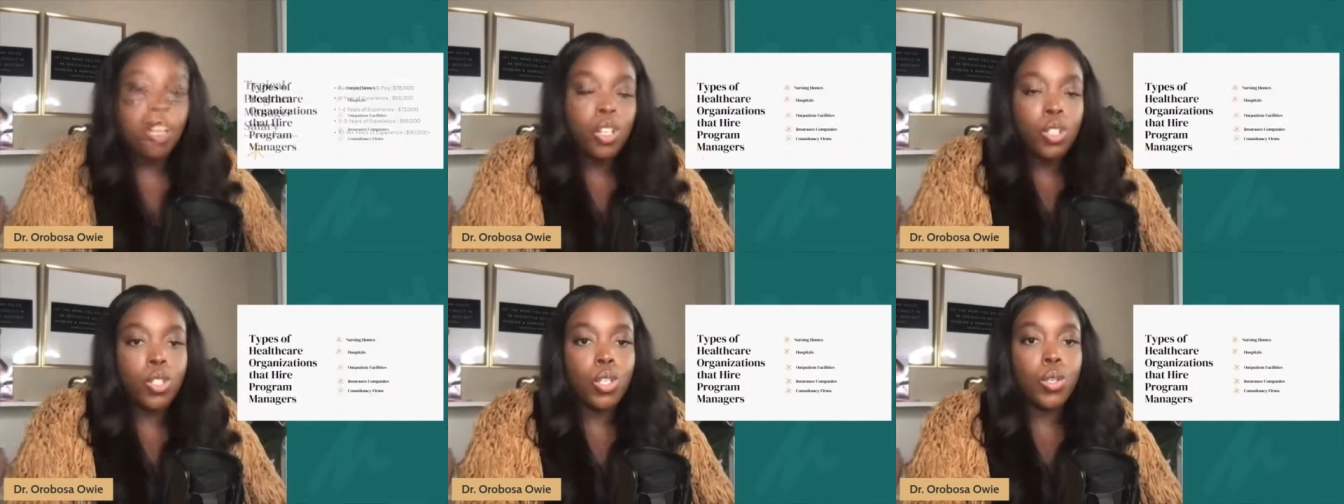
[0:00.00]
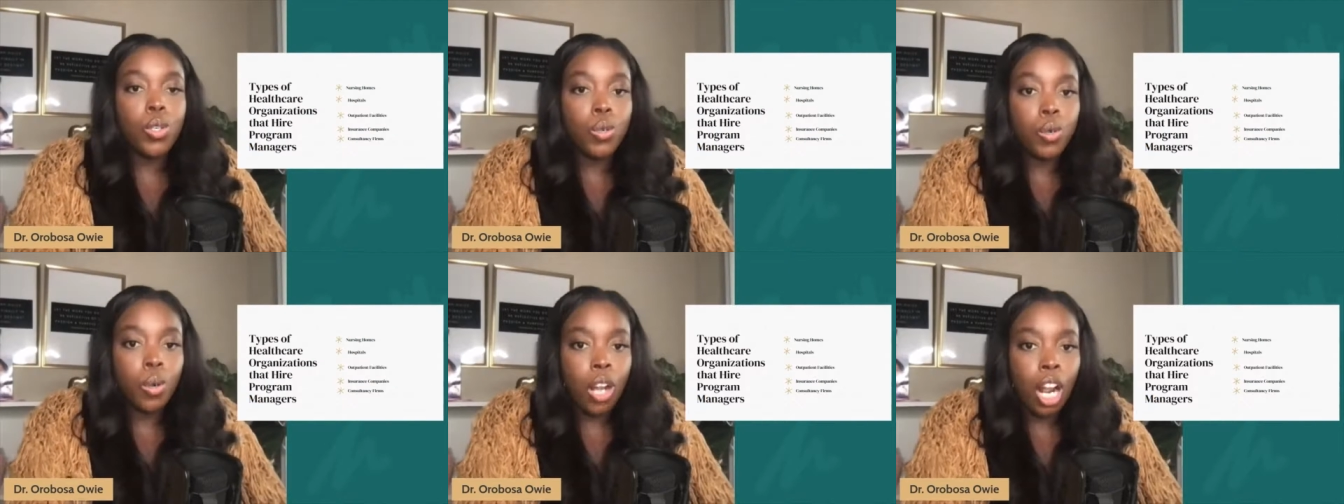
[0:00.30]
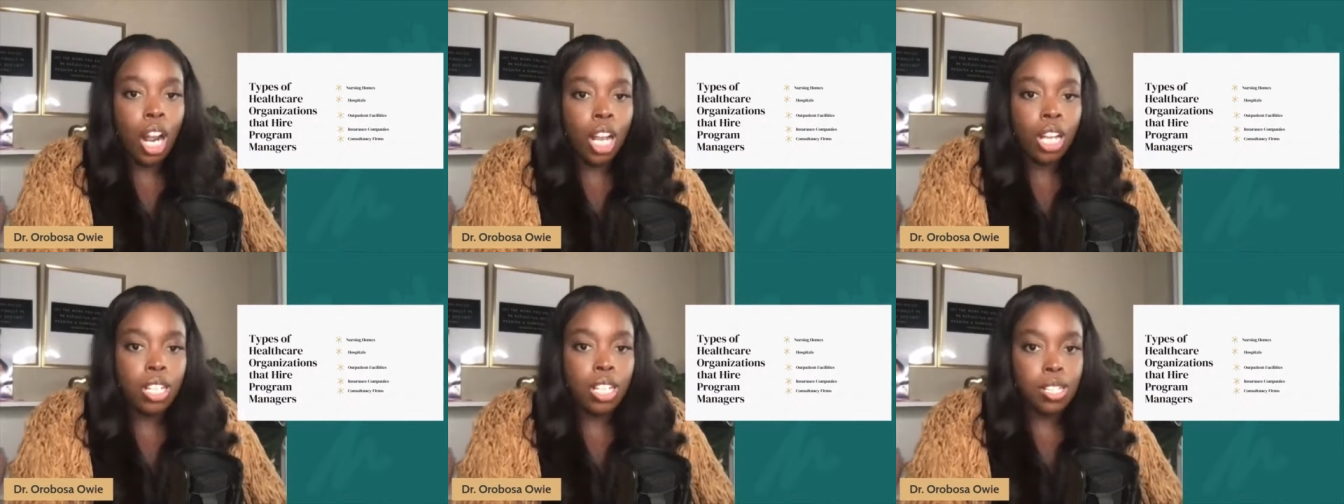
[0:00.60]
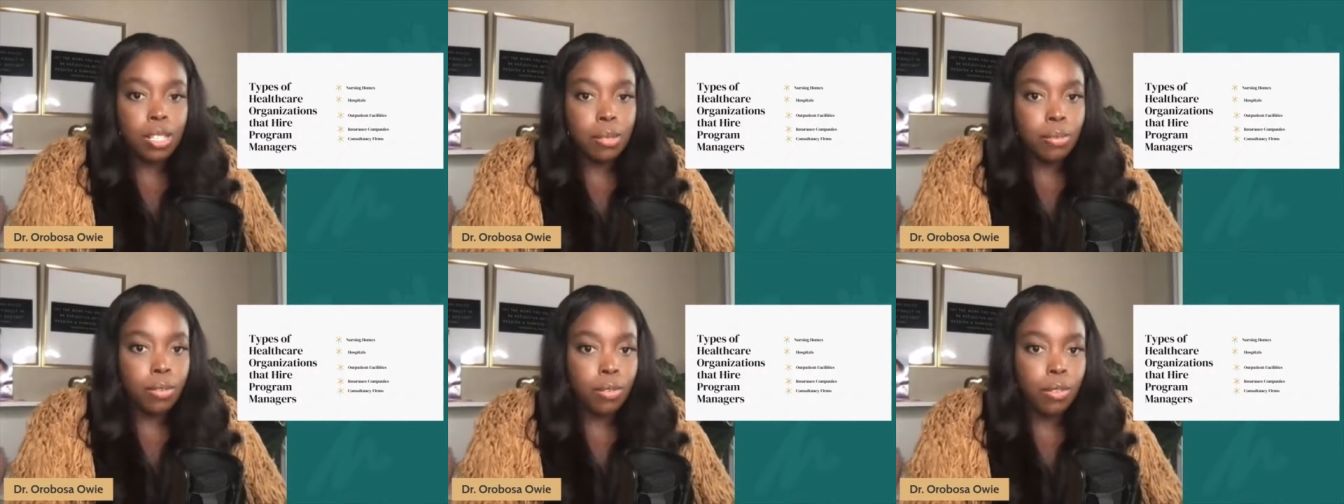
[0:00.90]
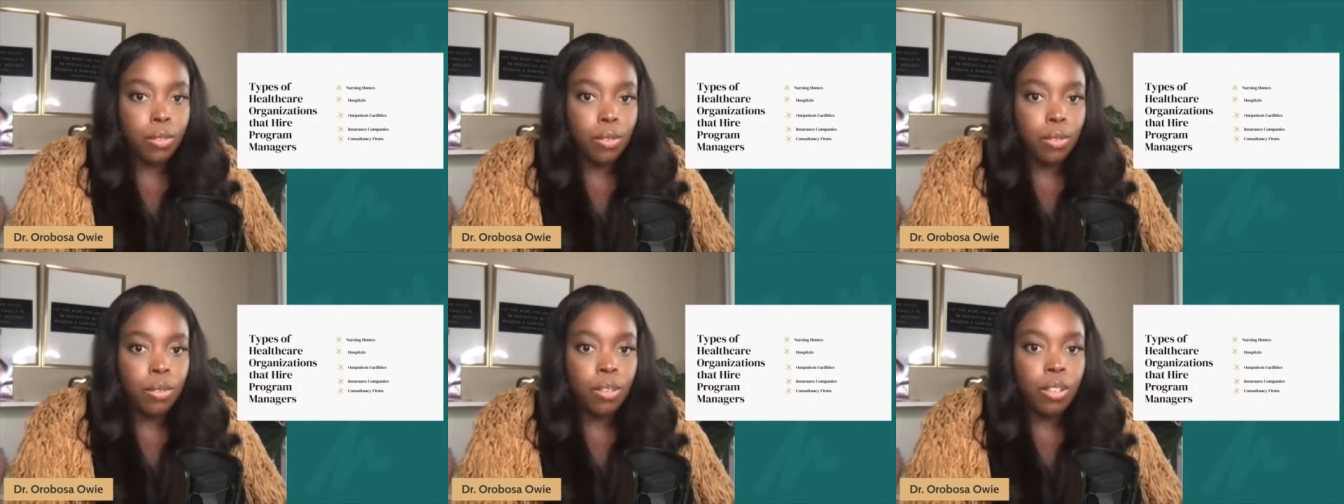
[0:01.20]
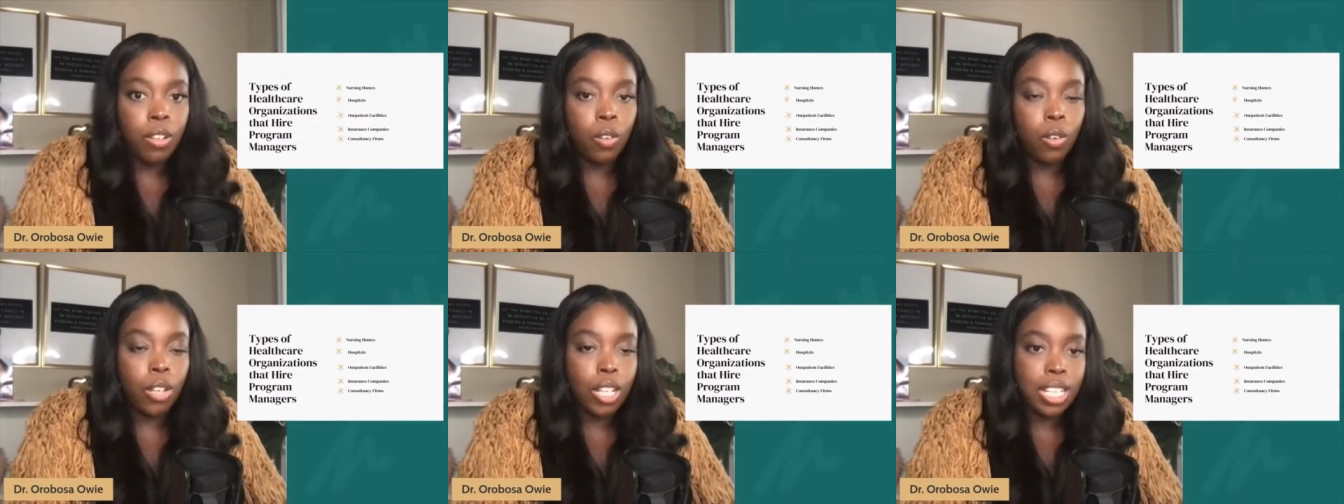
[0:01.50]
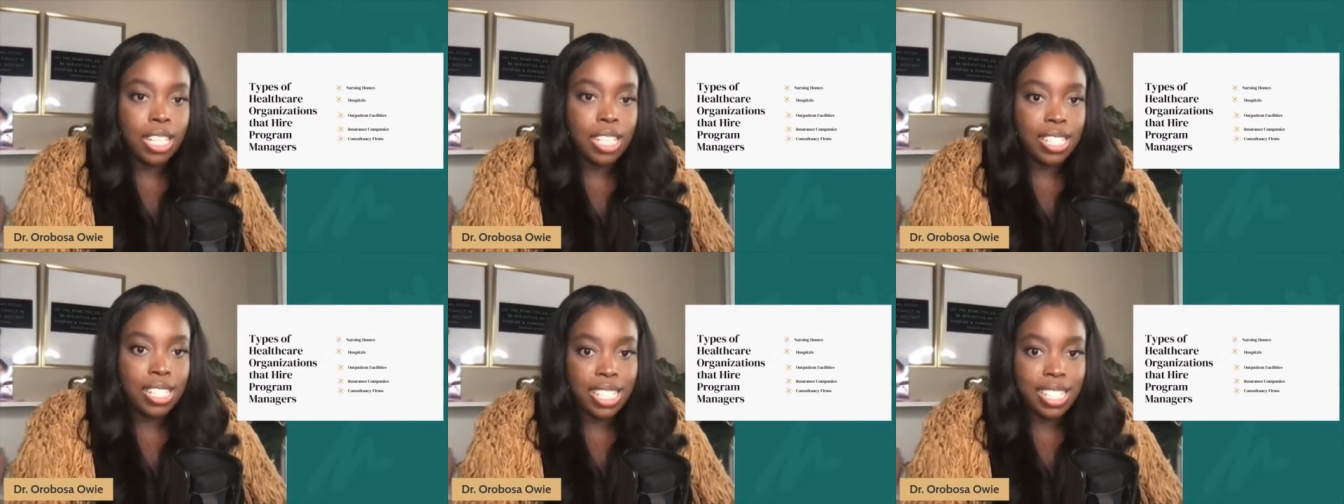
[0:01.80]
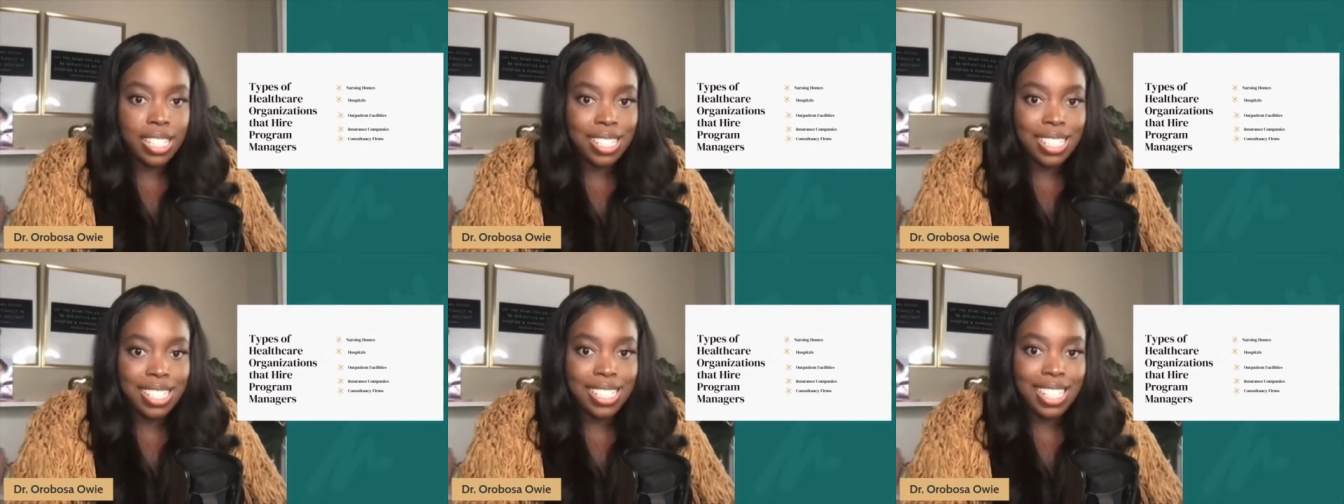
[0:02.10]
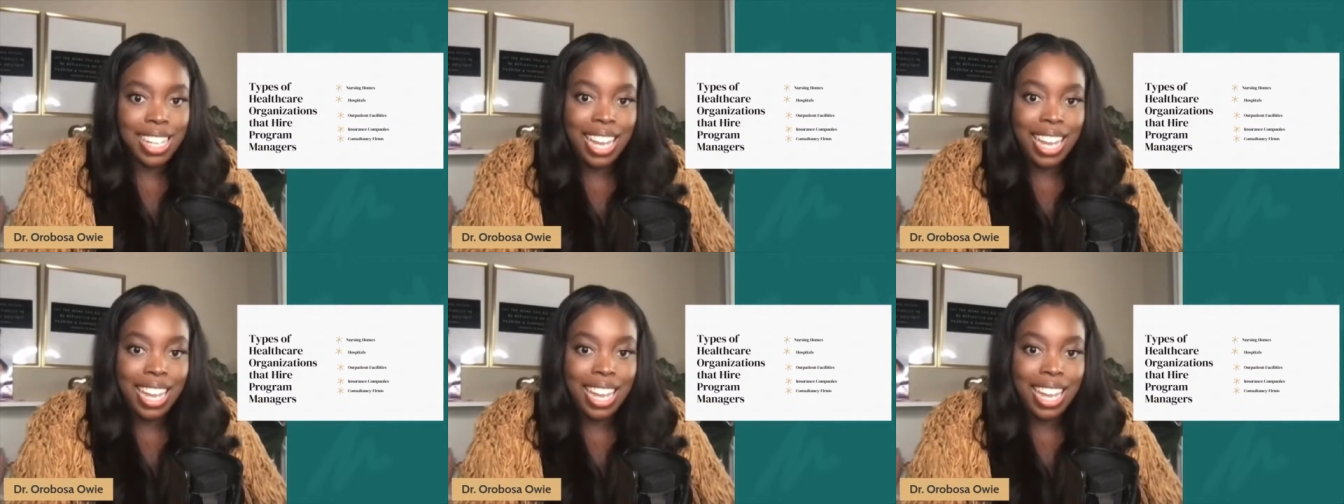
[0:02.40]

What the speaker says: So who are the typical organizations